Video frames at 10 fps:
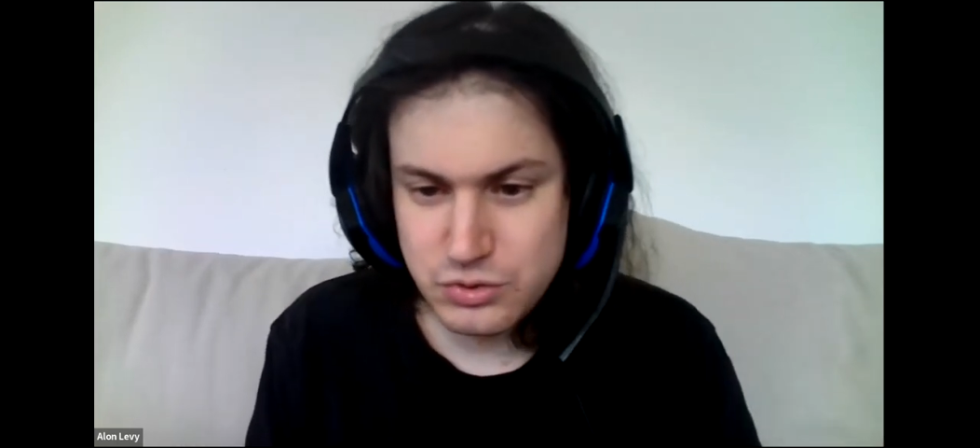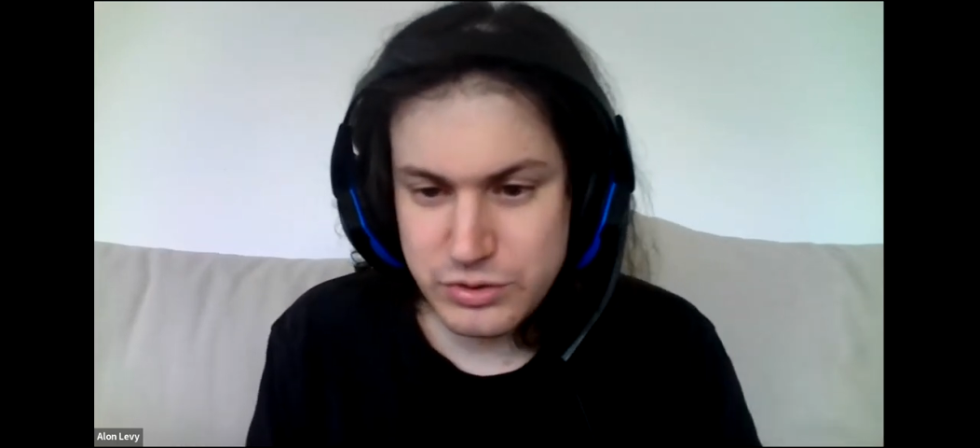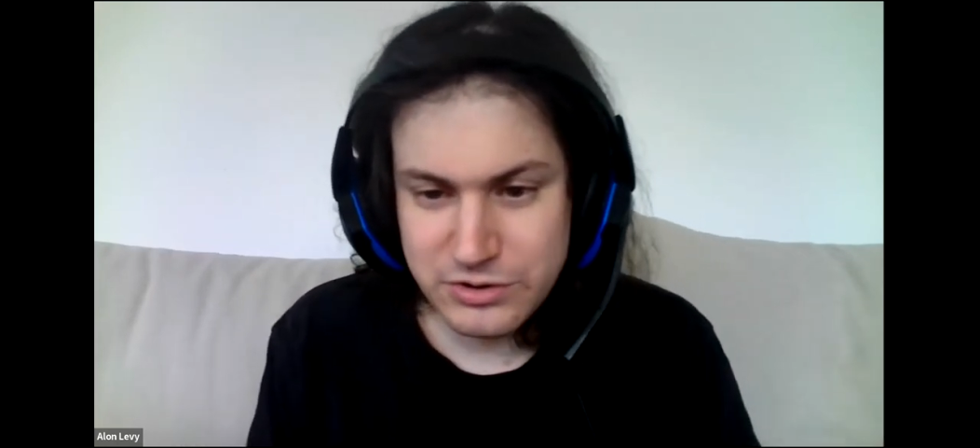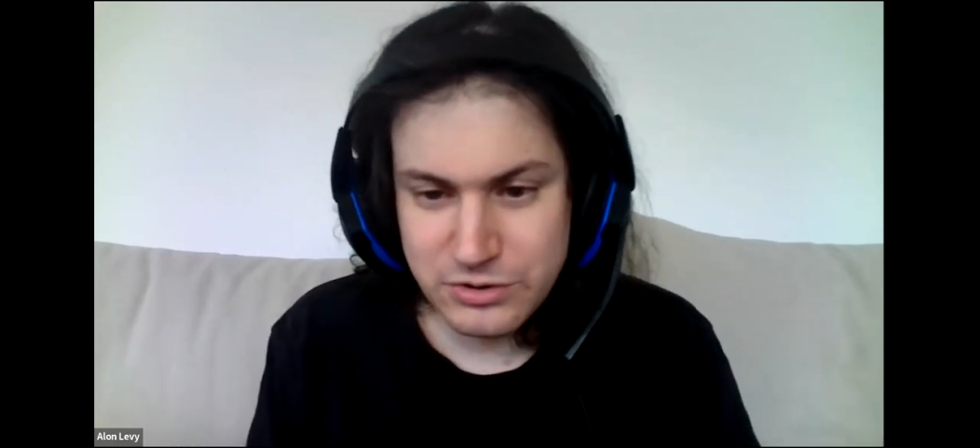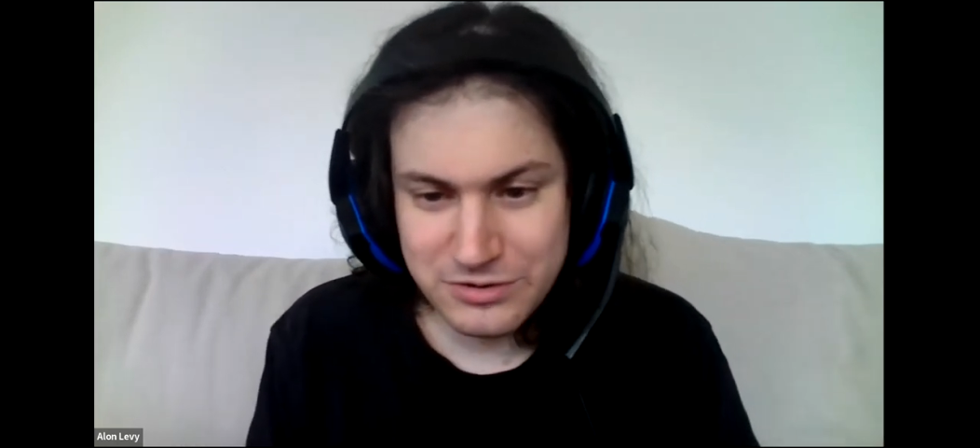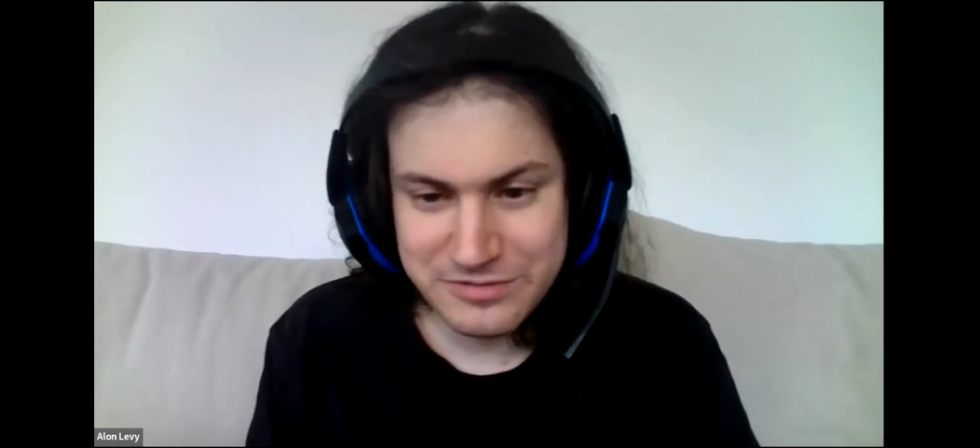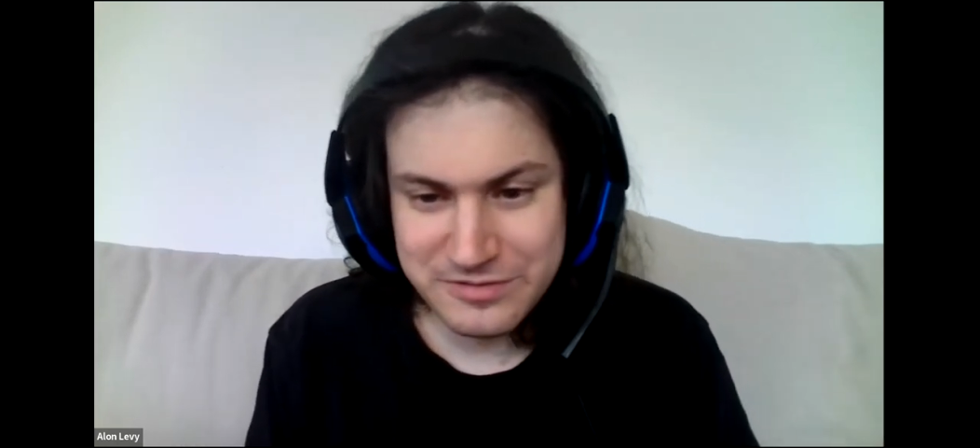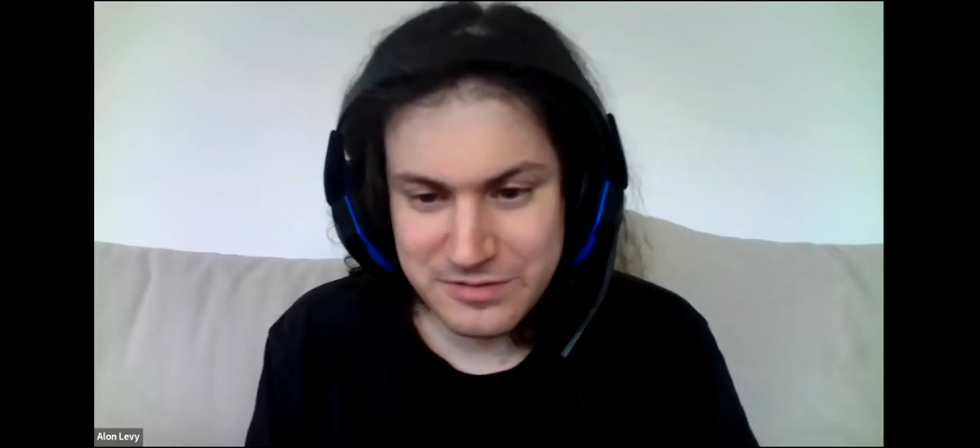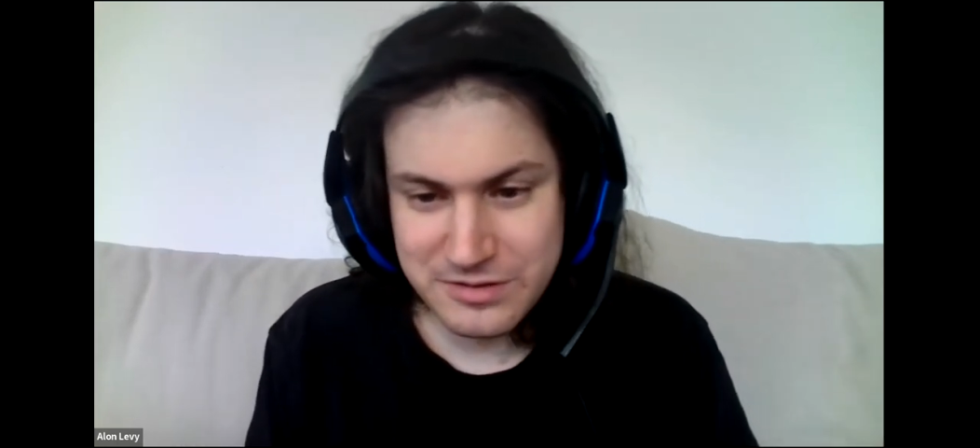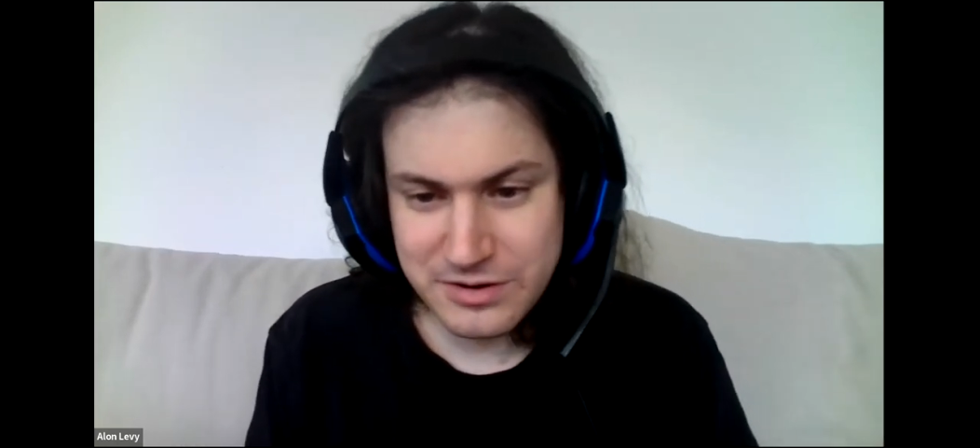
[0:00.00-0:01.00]

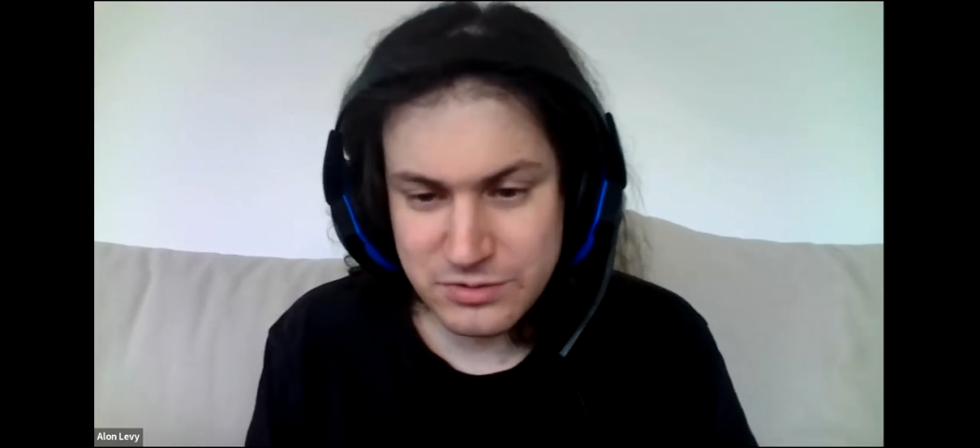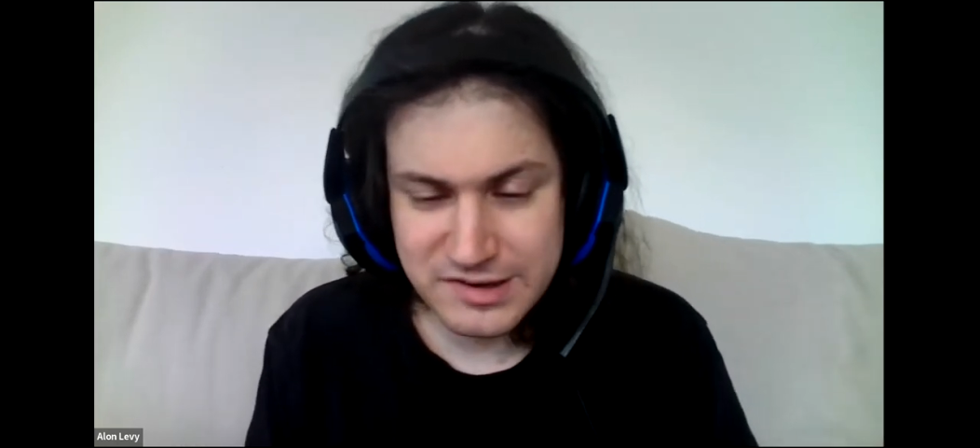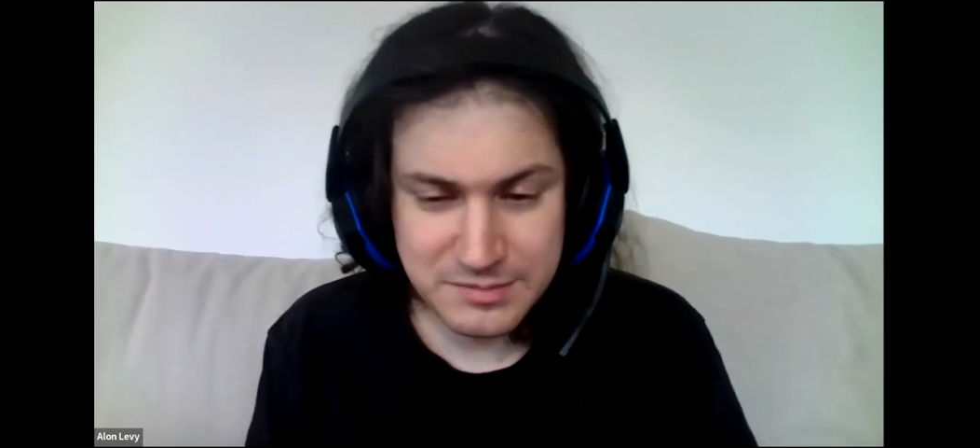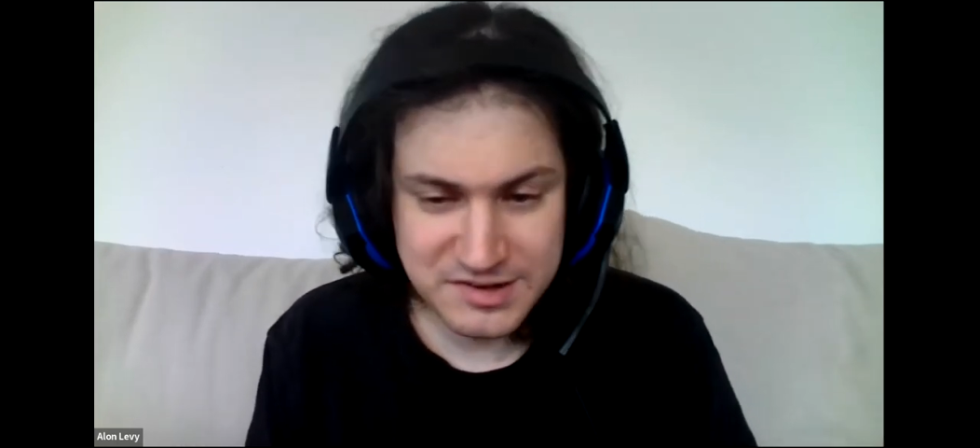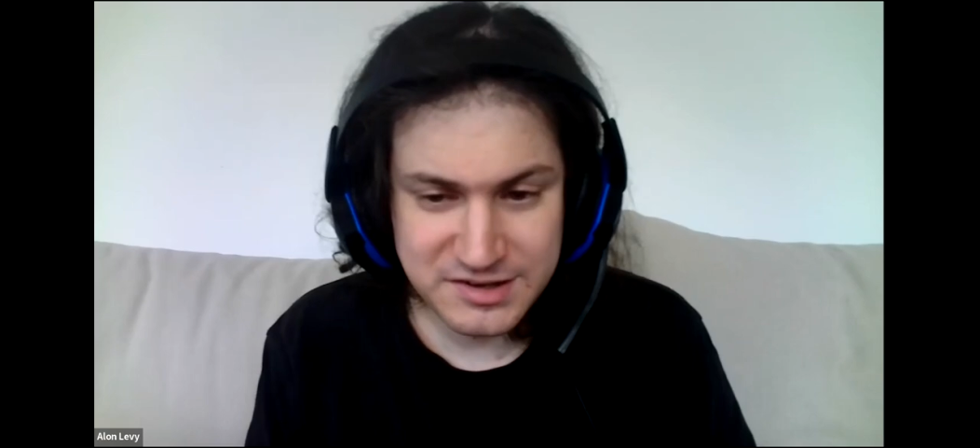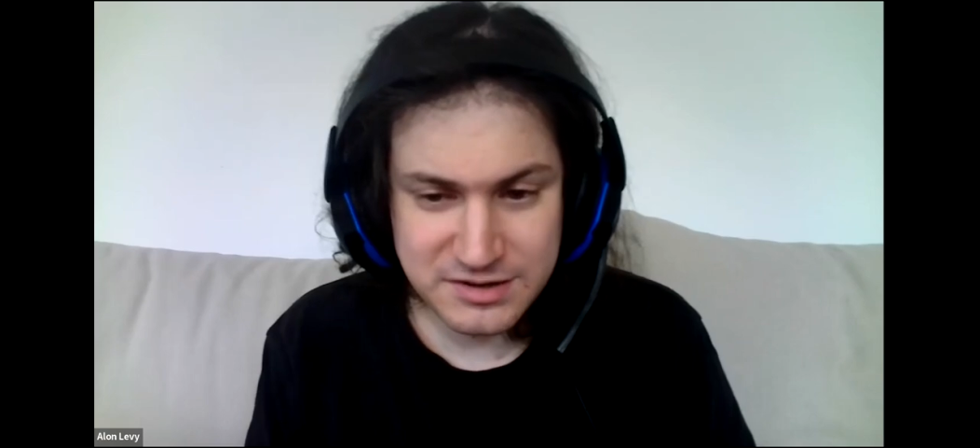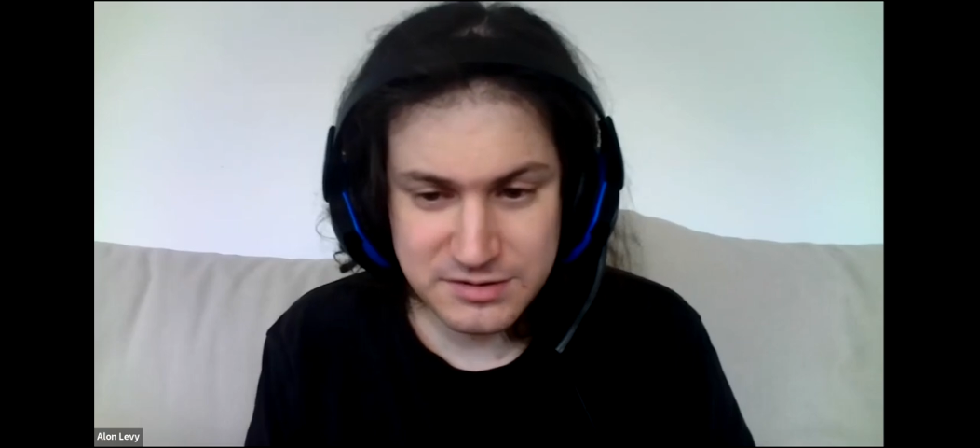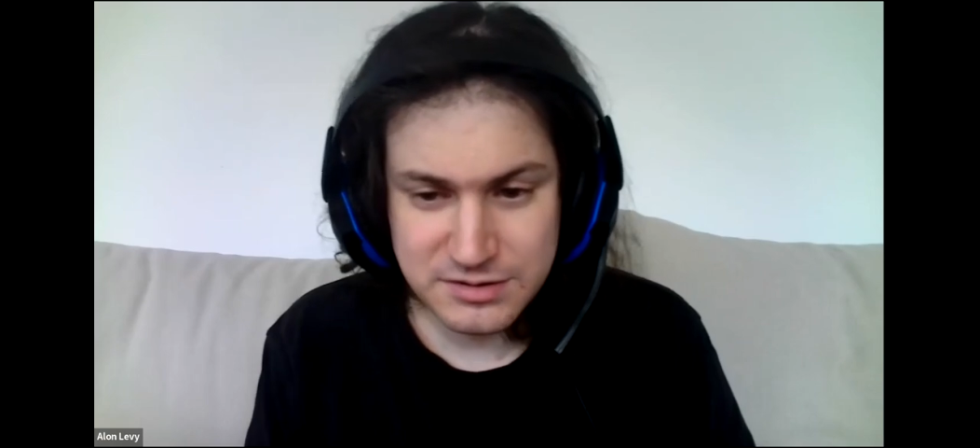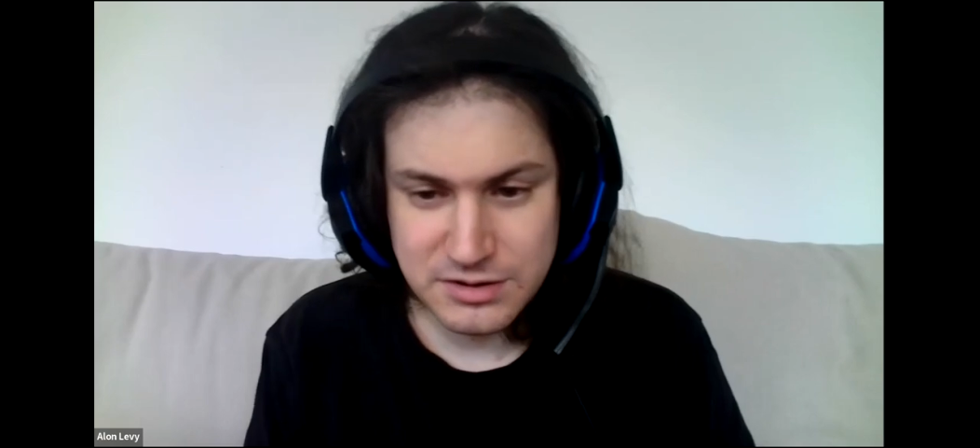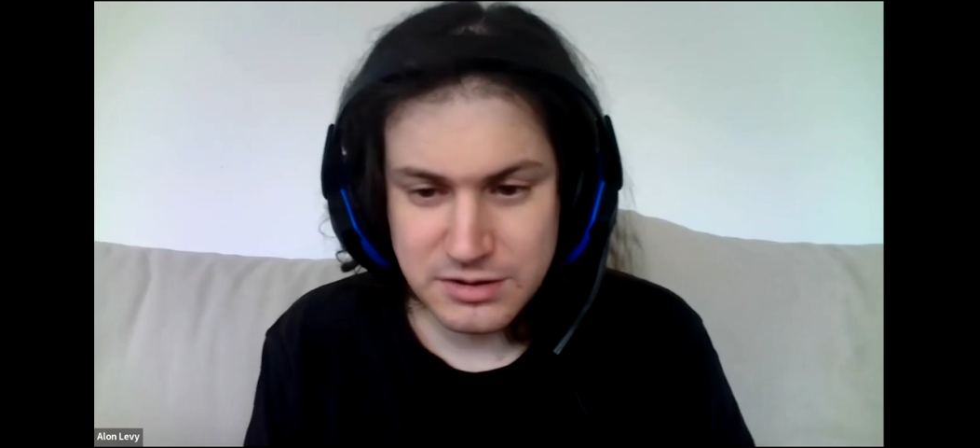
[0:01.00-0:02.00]
trade-off there to some extent.